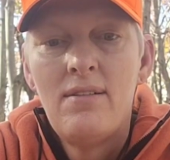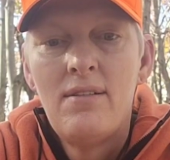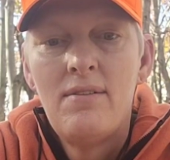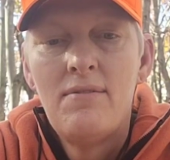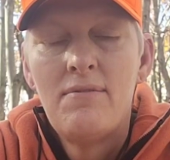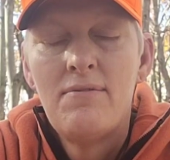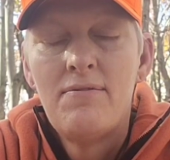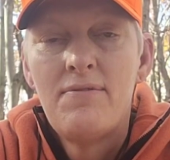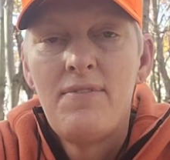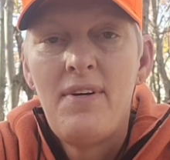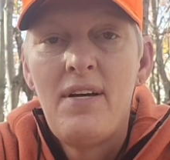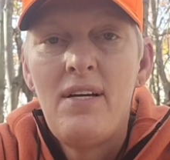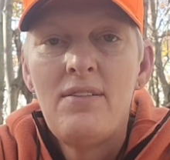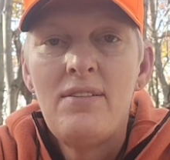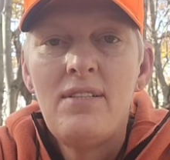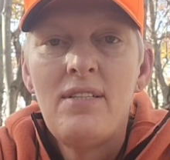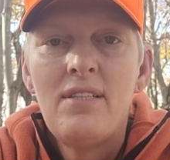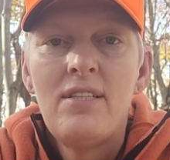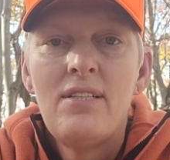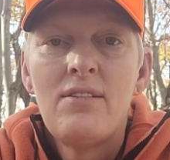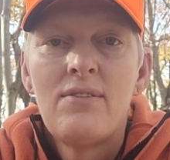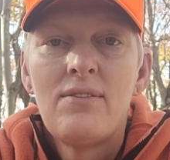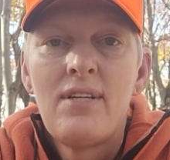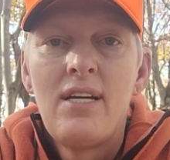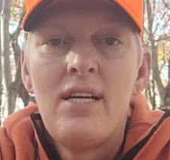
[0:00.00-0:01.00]
and found a
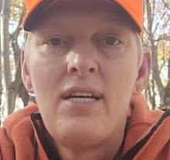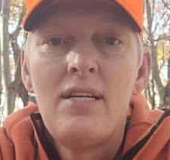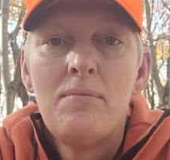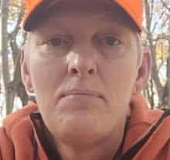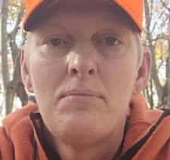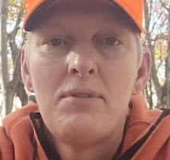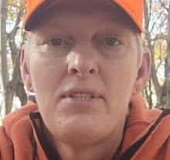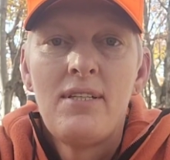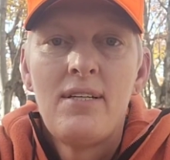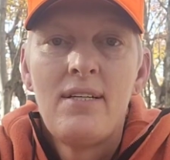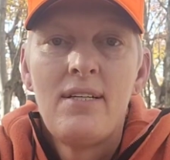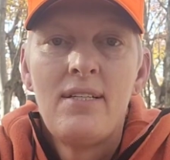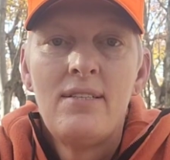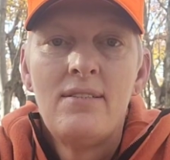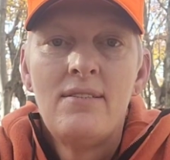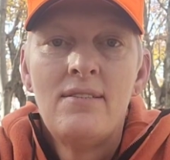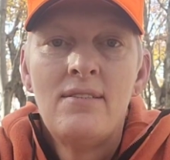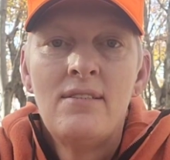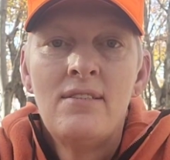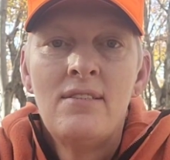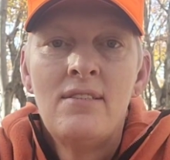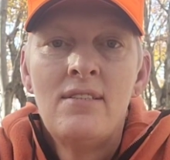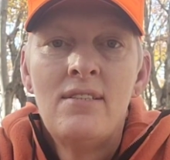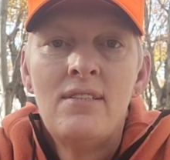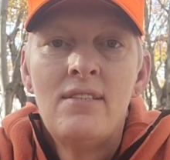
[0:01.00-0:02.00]
little campsite
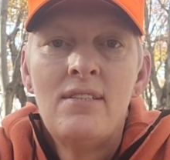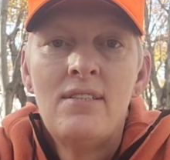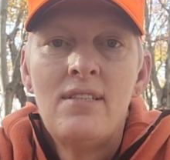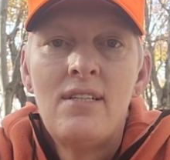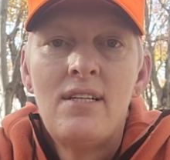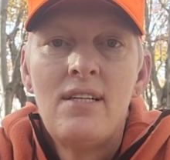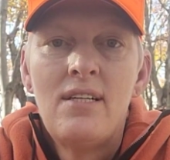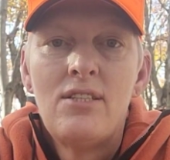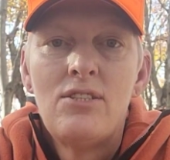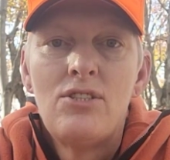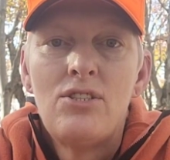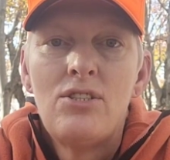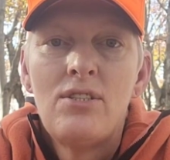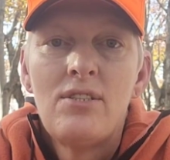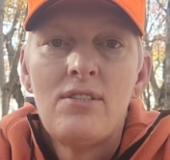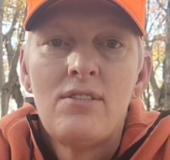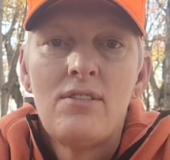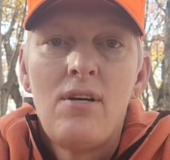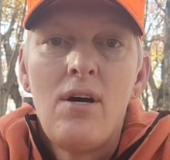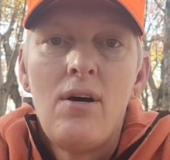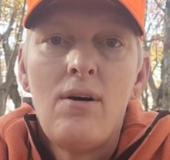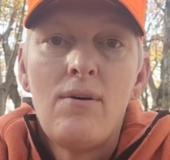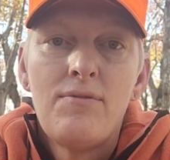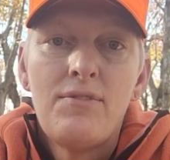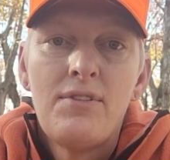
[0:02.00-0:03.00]
just
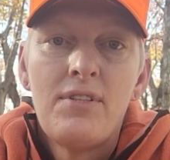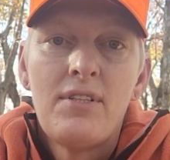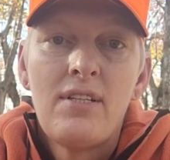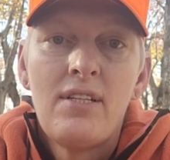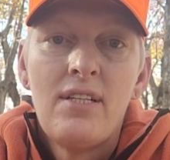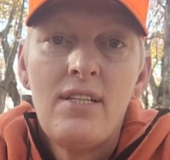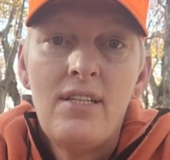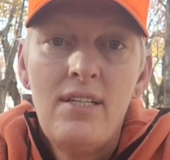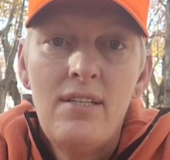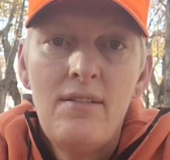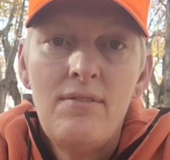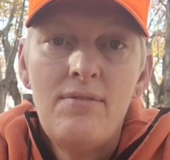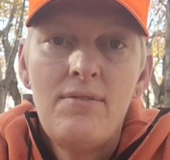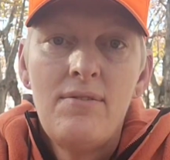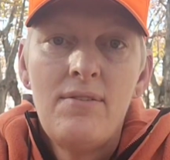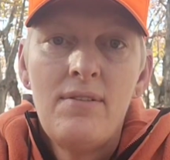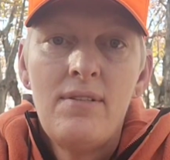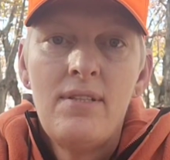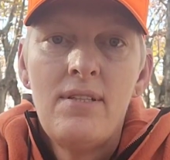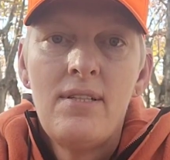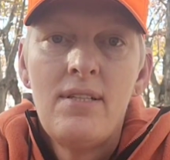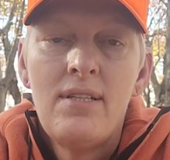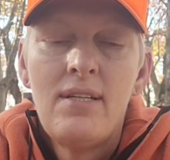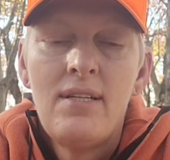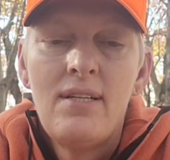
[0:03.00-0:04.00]
off the cliff,
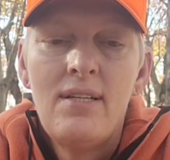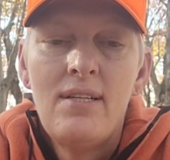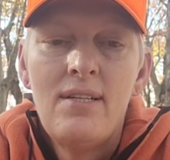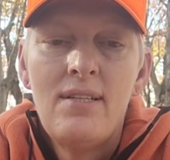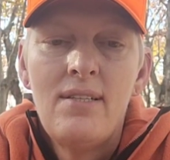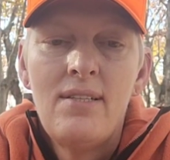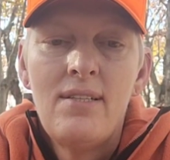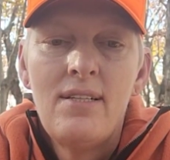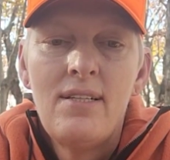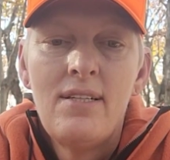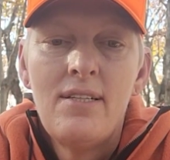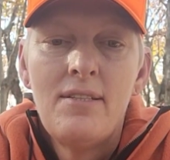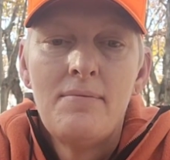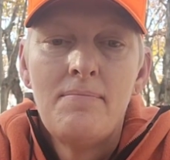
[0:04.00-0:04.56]
and